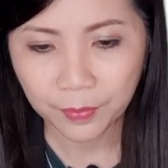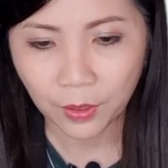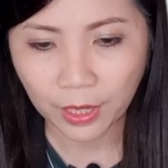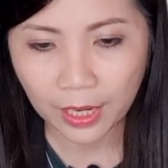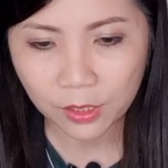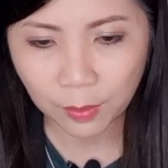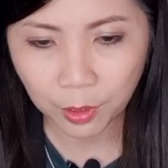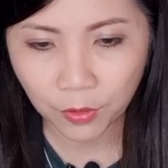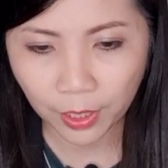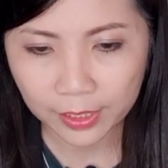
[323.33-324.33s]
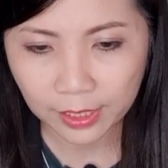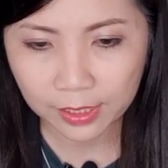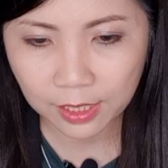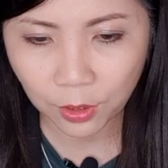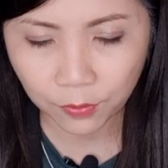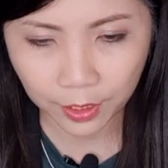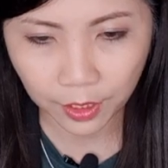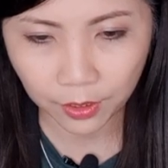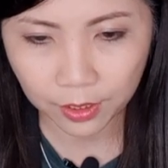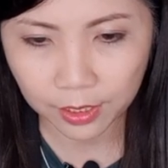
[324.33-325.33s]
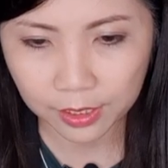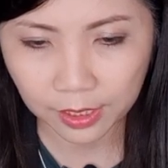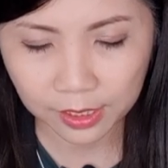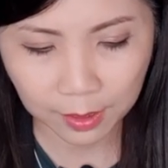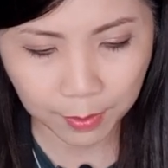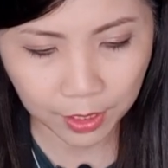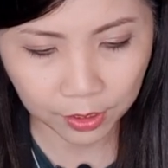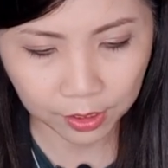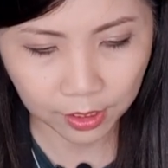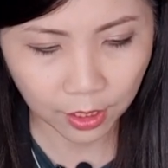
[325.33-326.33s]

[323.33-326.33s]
Okay, so I'm going to write 60 over here. This is 60 meters.